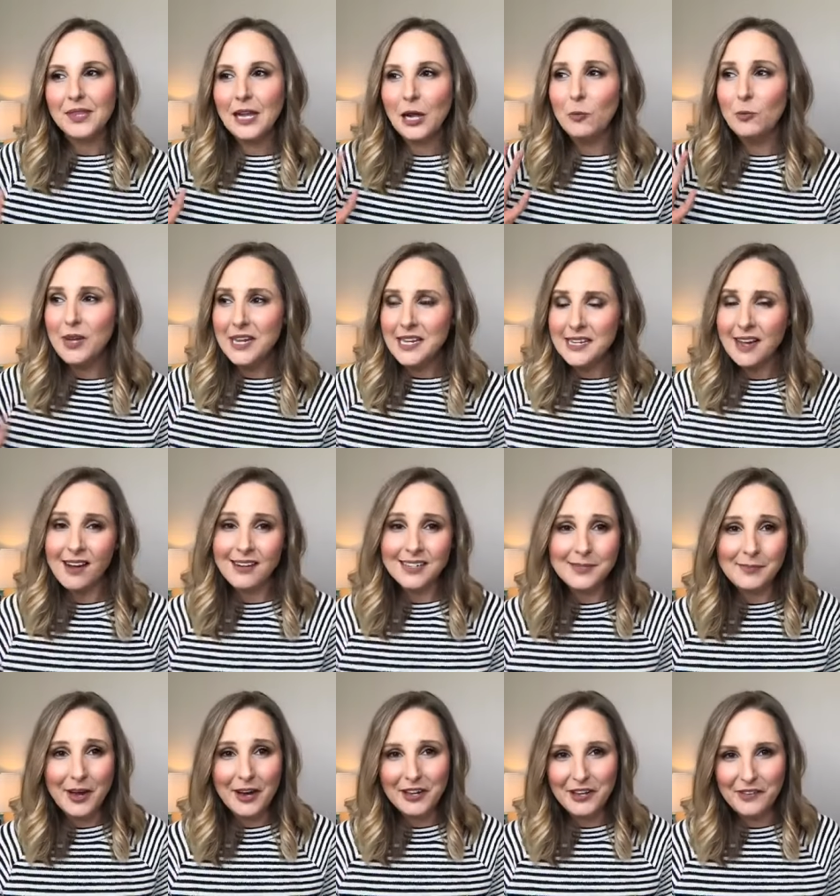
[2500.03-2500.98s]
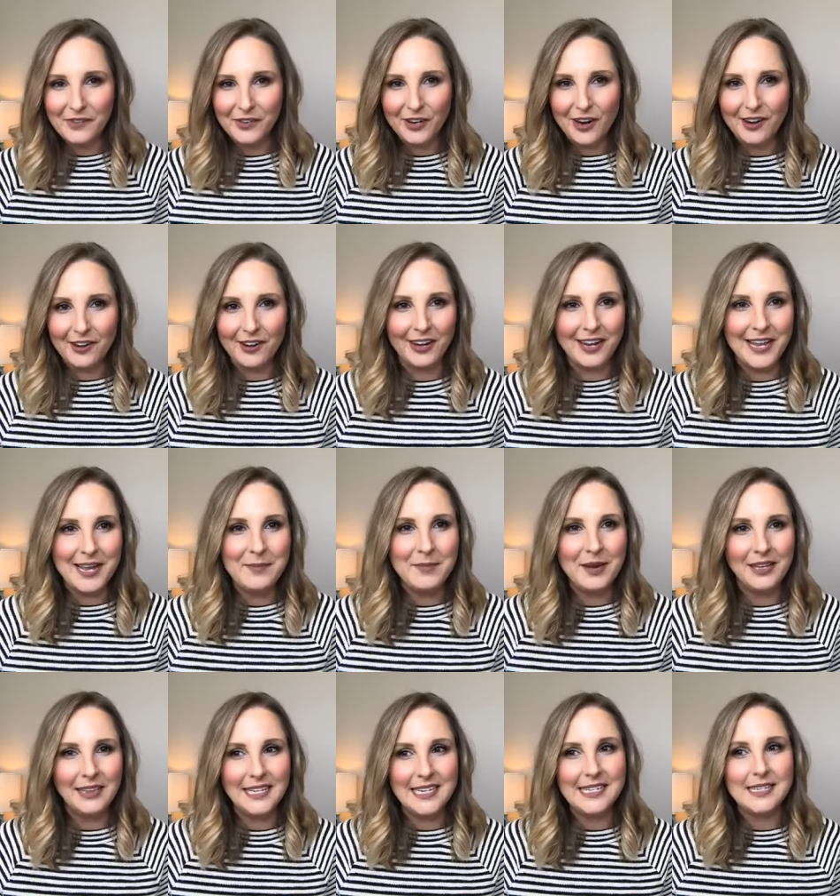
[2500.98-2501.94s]
We talked about, if you're on our
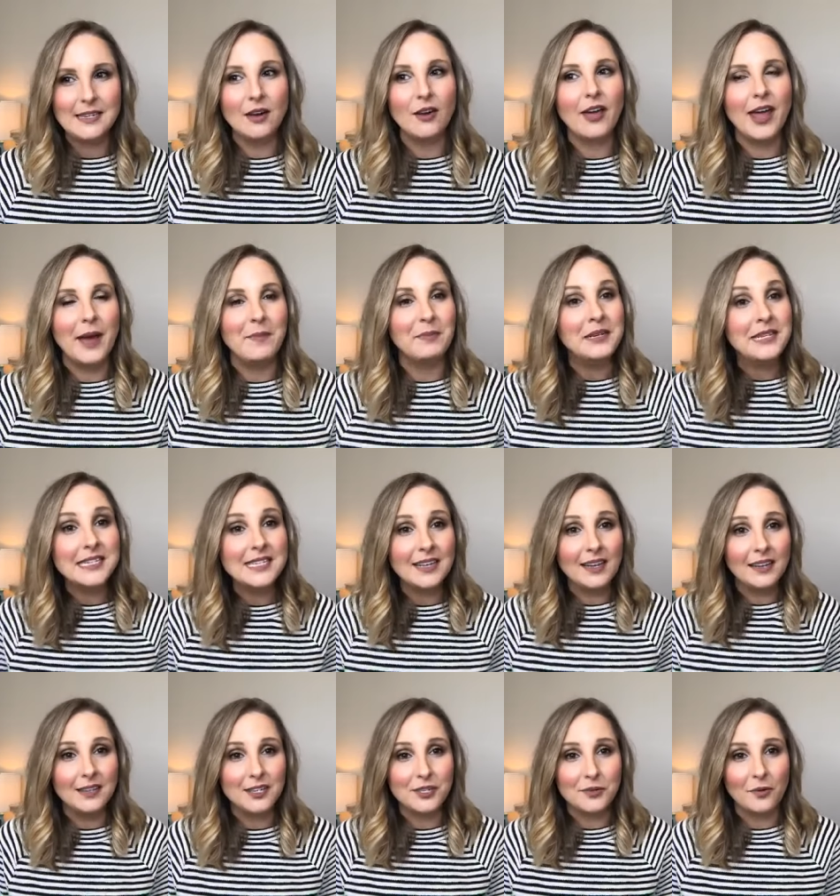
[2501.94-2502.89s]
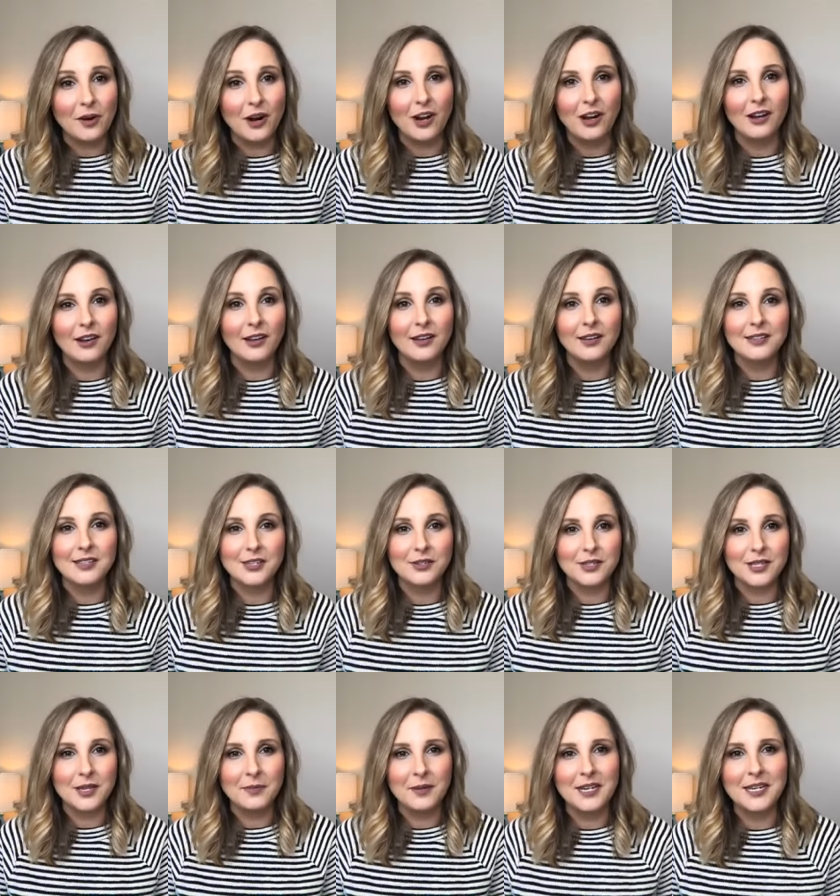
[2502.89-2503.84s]
email list, okay, I'm going to say this wrong, so
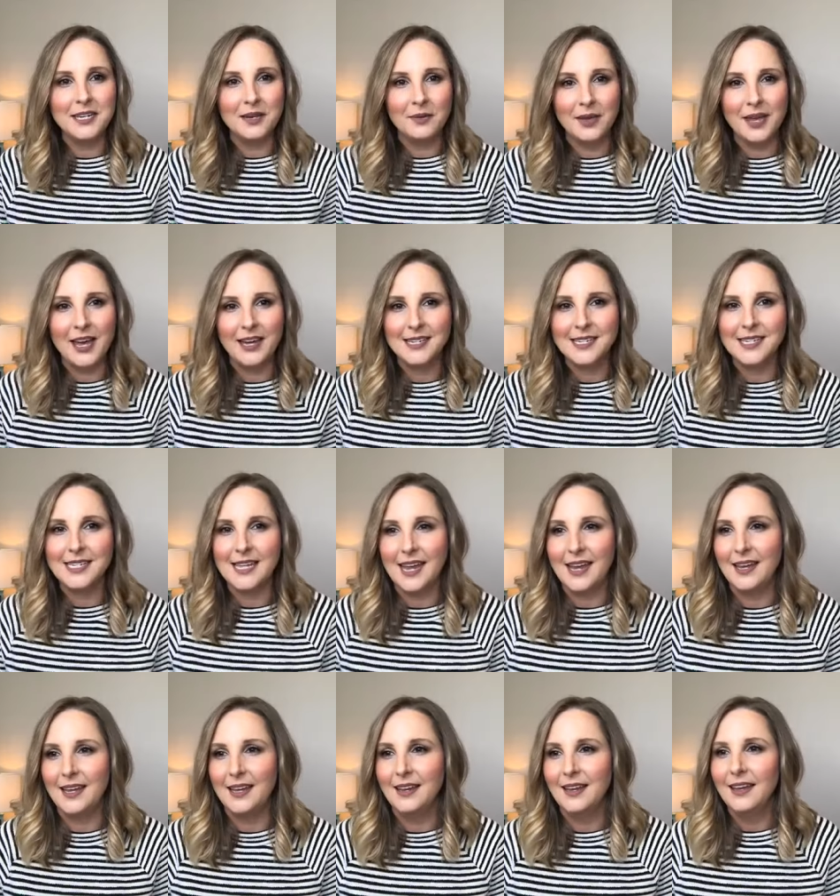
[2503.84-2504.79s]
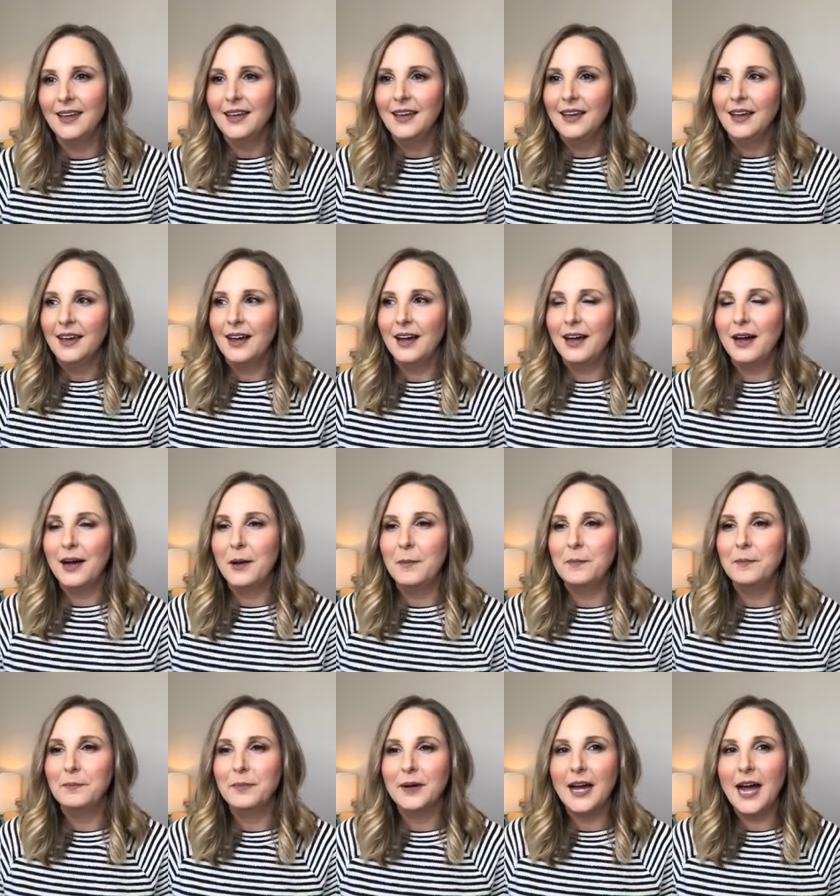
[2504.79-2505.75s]
somebody tell me how to say it.
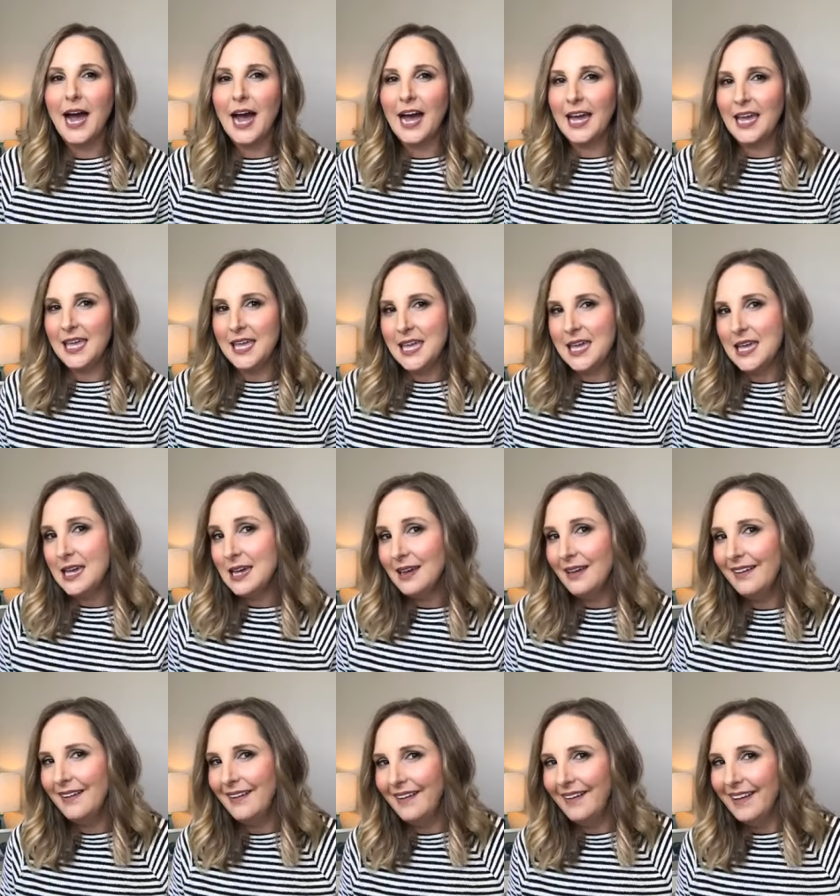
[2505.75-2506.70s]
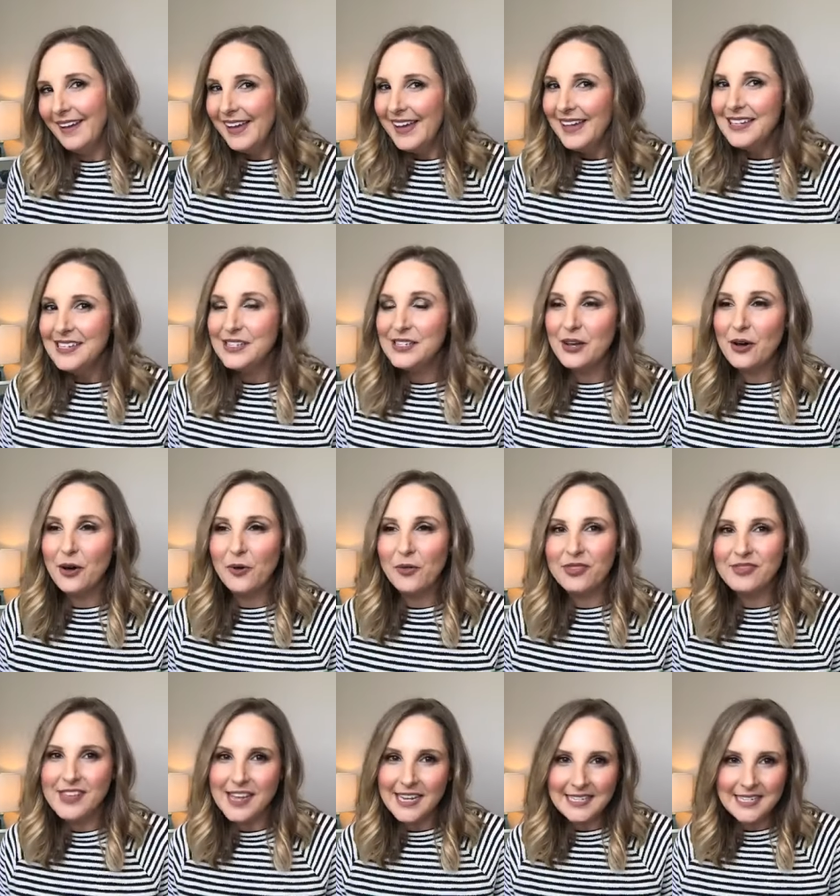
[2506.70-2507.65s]
But hygge,
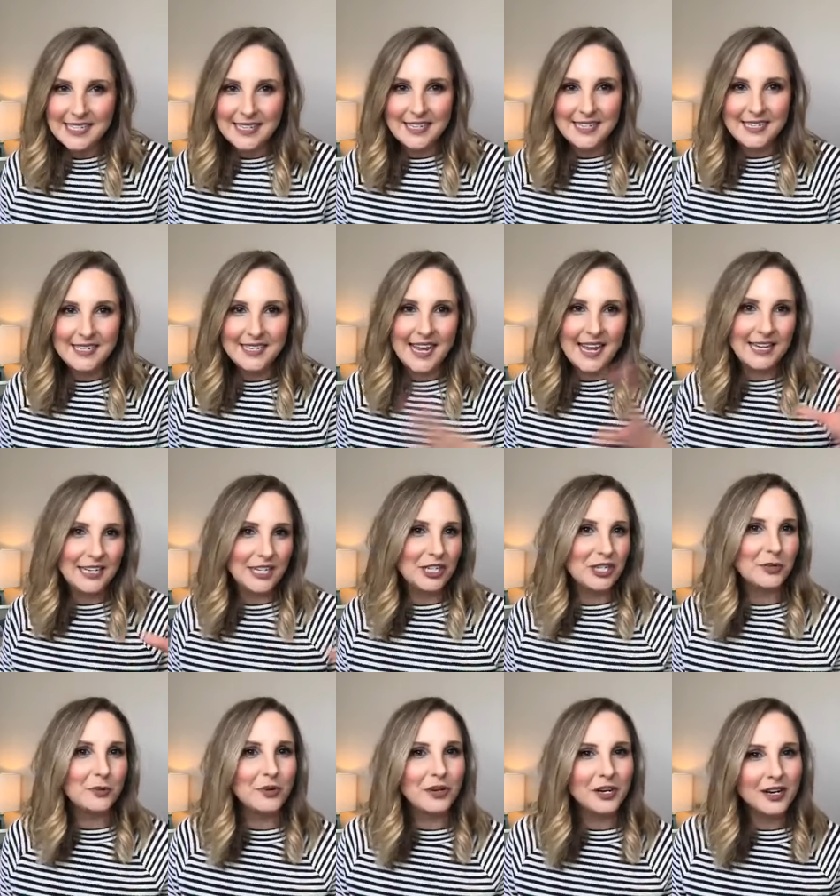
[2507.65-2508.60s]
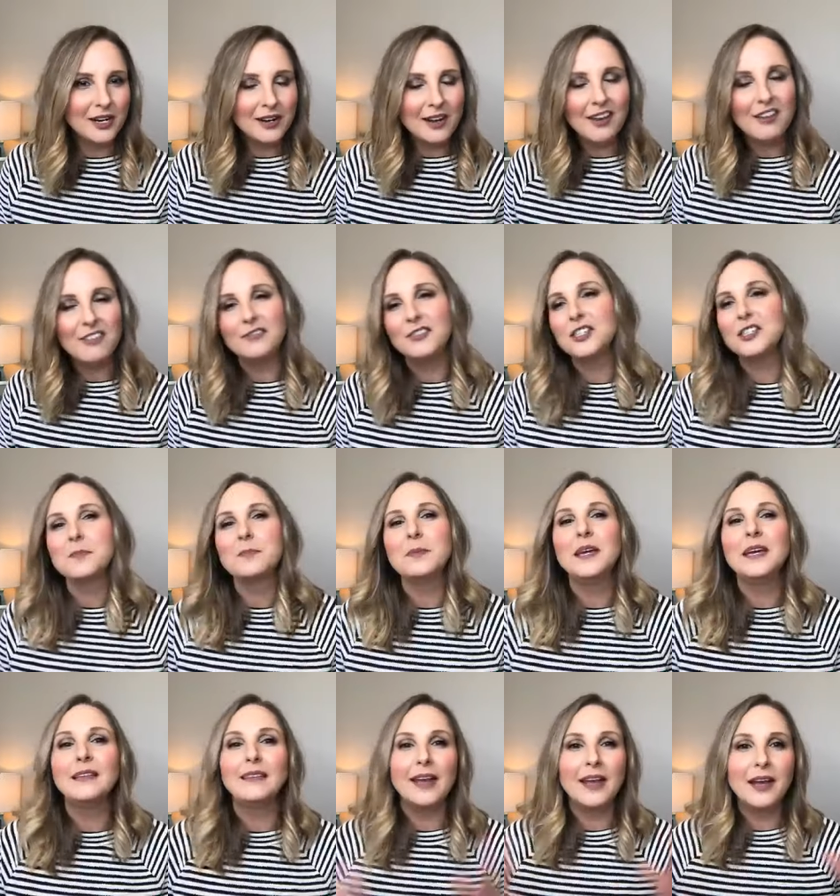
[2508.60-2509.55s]
so it's the Danish word of just
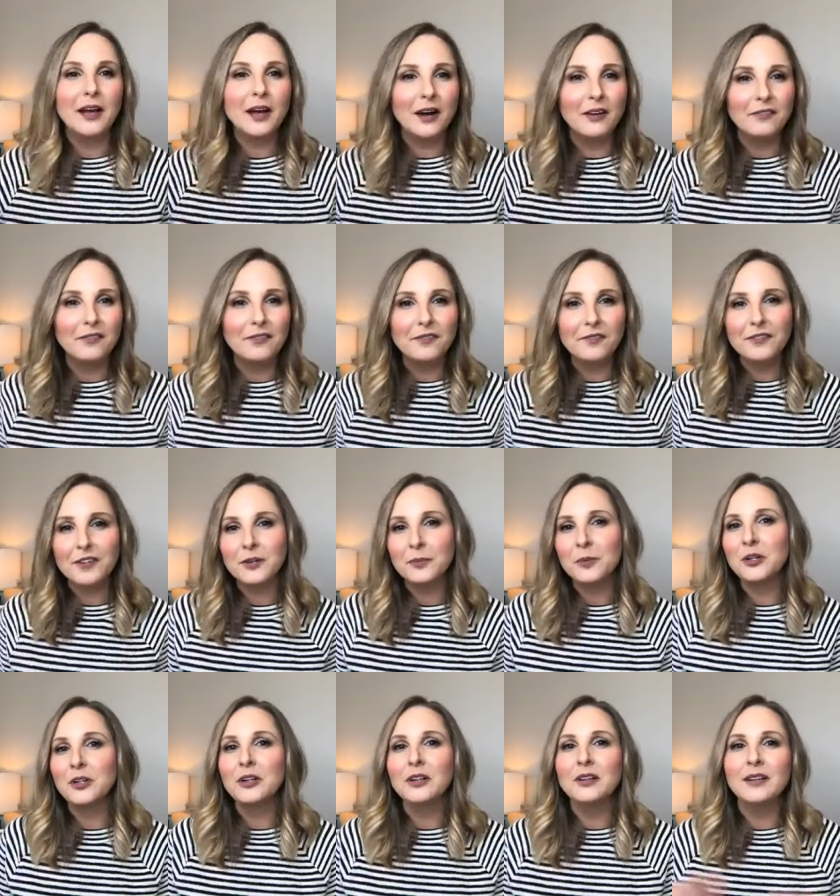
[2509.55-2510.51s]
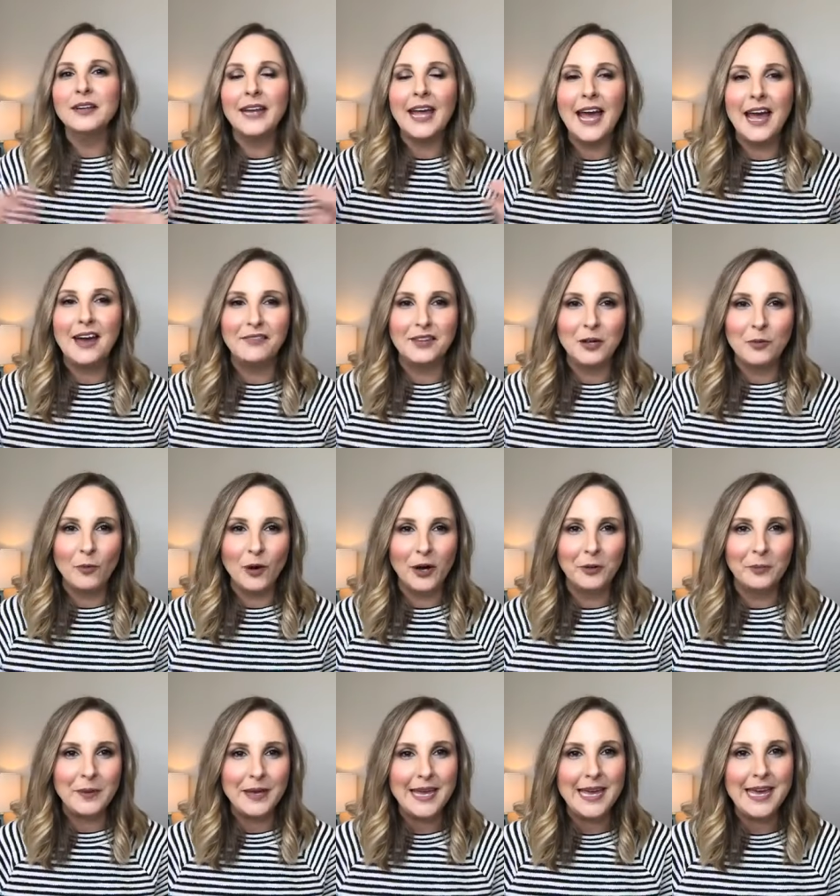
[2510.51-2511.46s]
being like comfortable and having
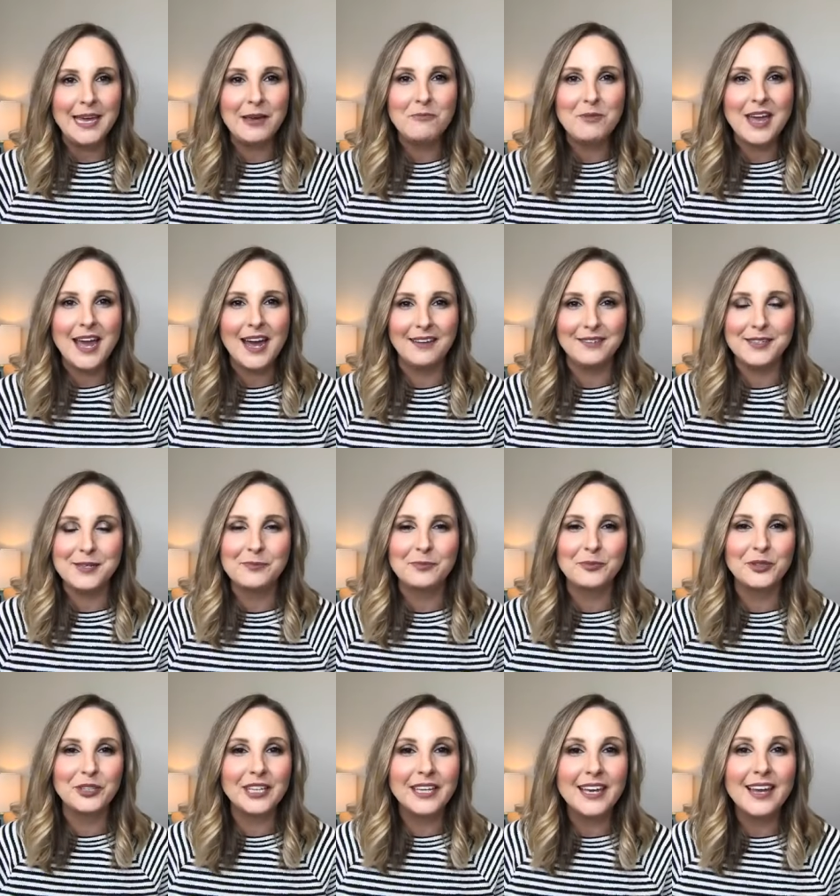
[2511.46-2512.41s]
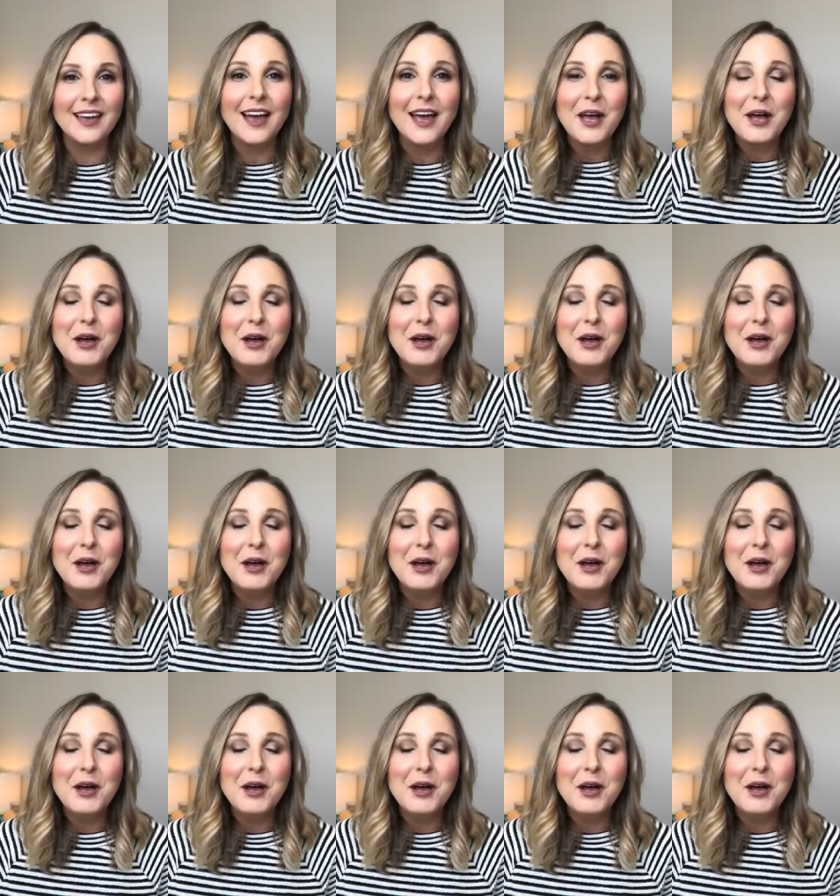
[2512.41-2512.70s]
well-being. We have some really